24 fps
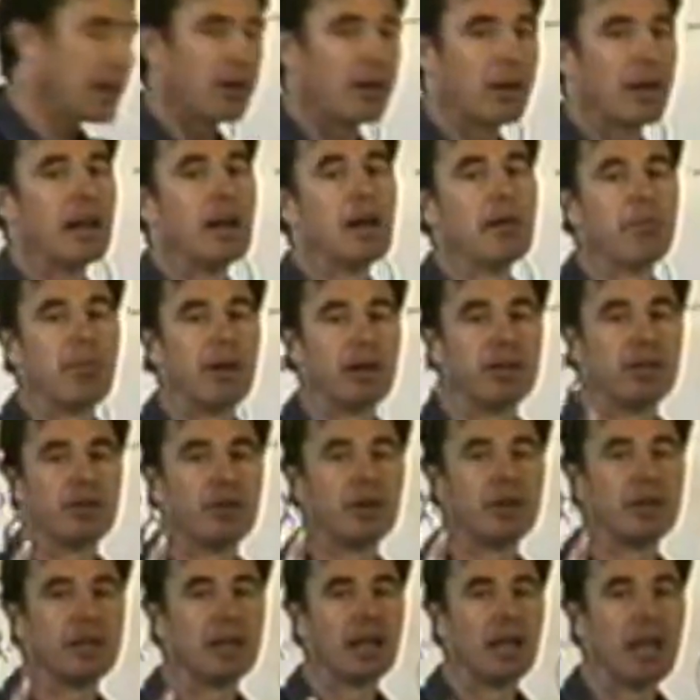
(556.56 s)
area by
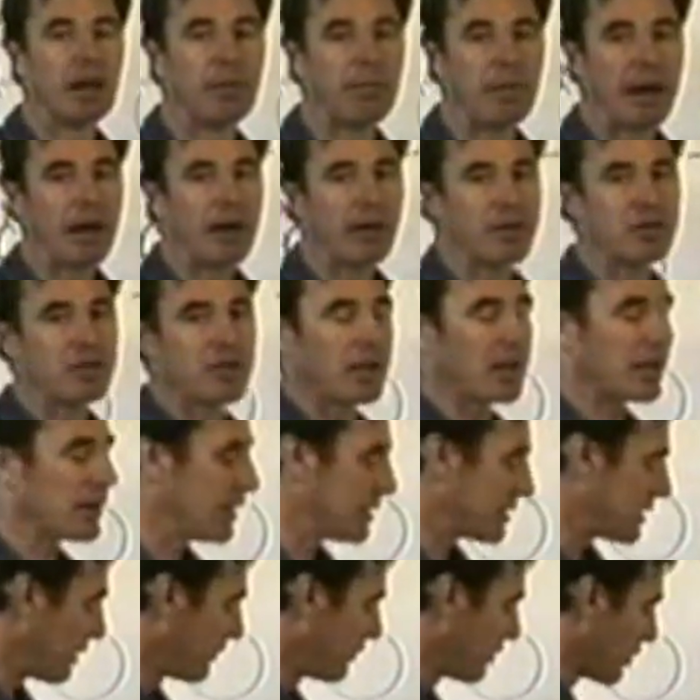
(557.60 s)
doing a power check. Let's have a